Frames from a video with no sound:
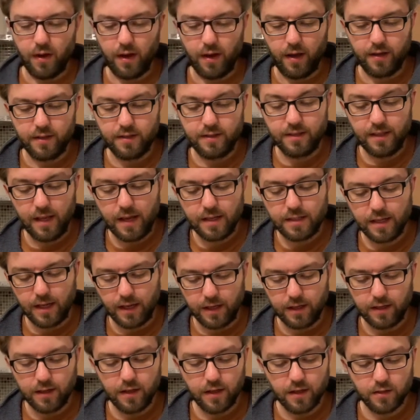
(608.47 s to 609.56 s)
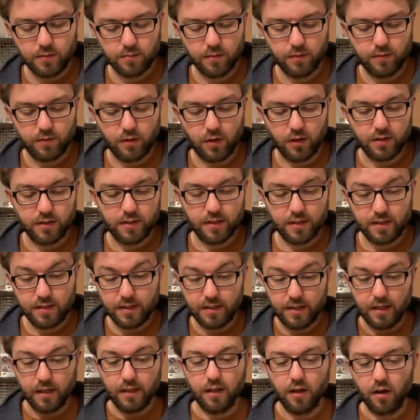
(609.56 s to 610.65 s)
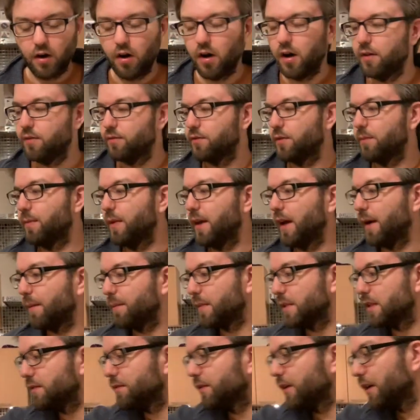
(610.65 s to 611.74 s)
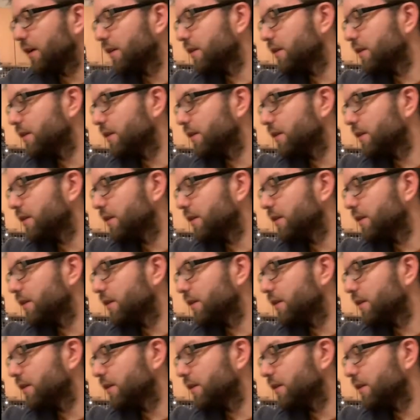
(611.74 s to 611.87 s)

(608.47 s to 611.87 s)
setting, is we've got to seal it off from the atmosphere.